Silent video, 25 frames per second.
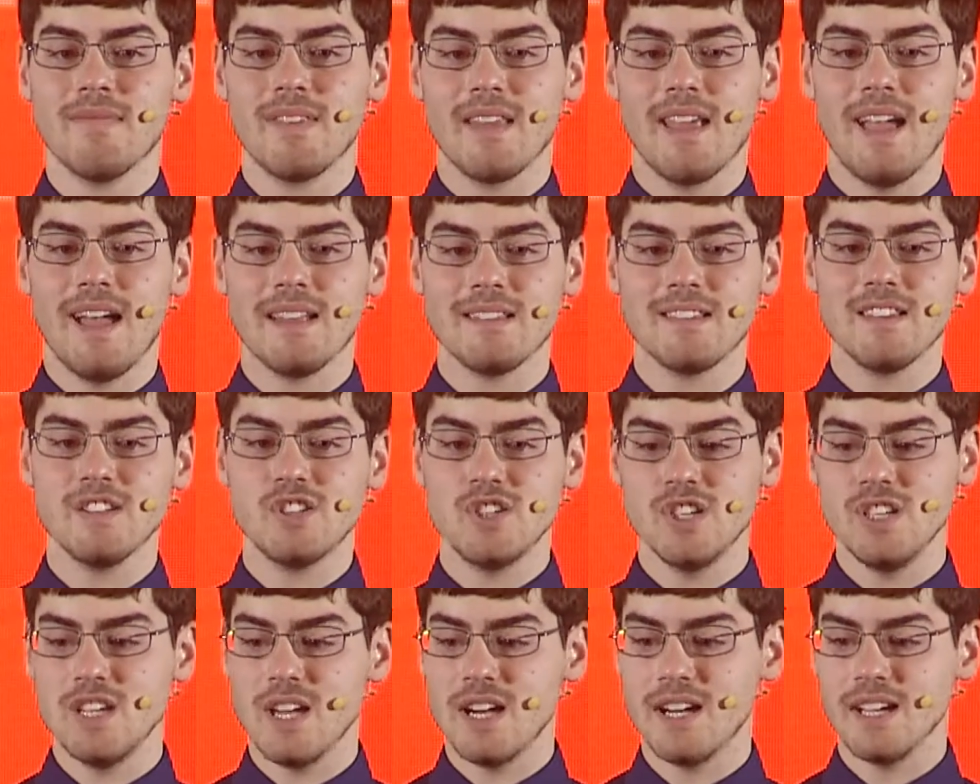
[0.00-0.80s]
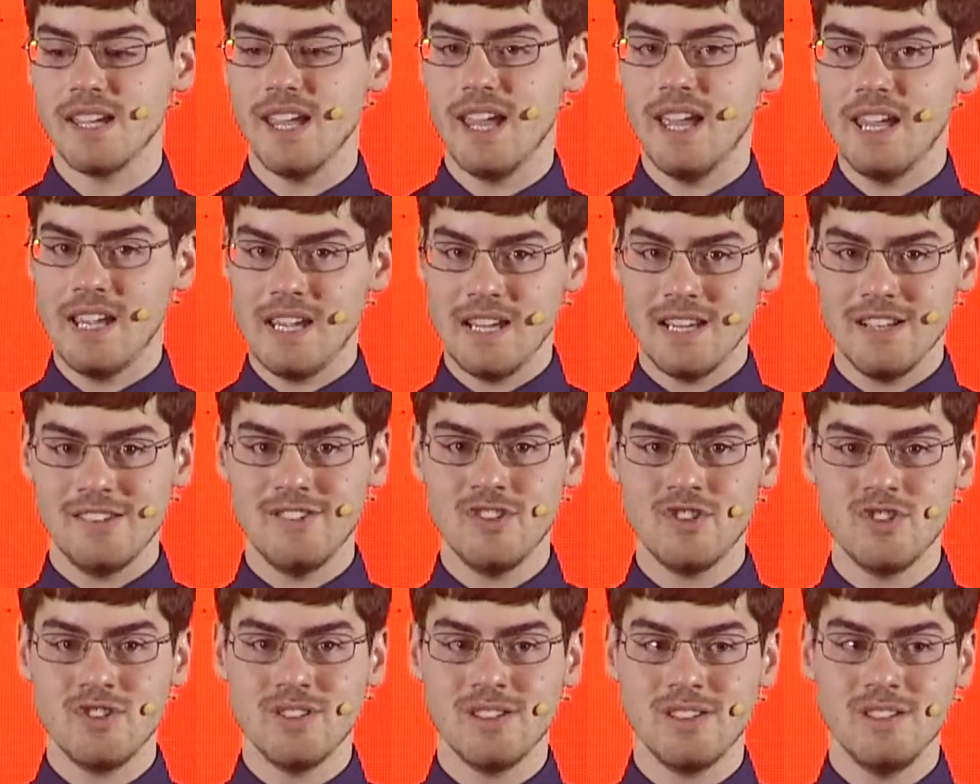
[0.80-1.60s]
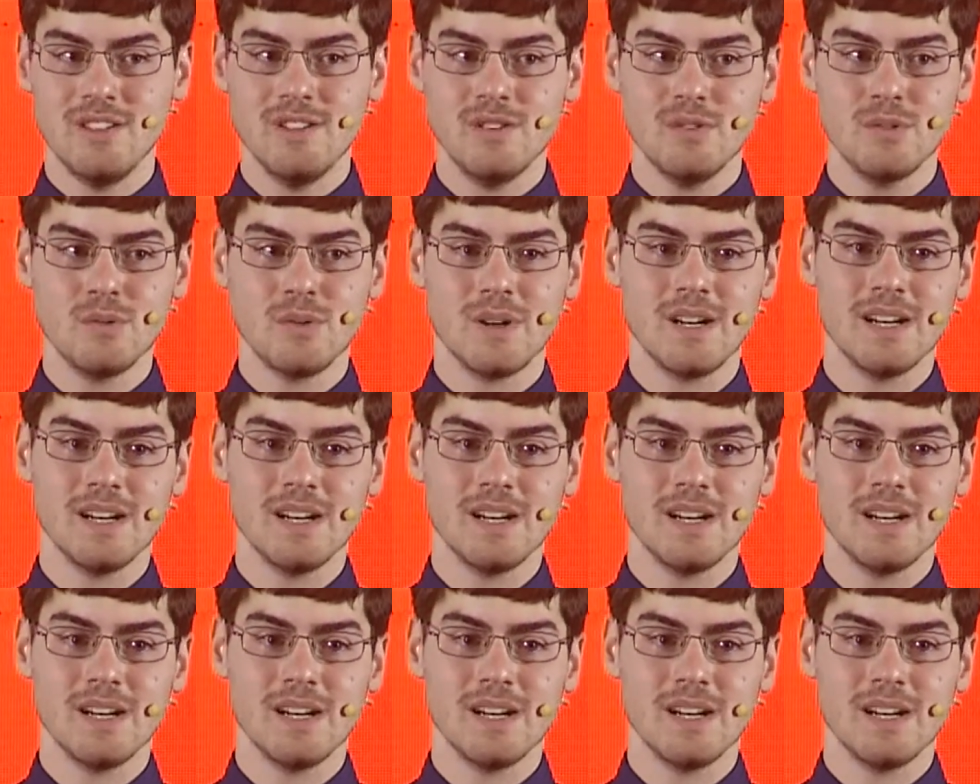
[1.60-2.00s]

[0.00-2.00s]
at such a young age? Did you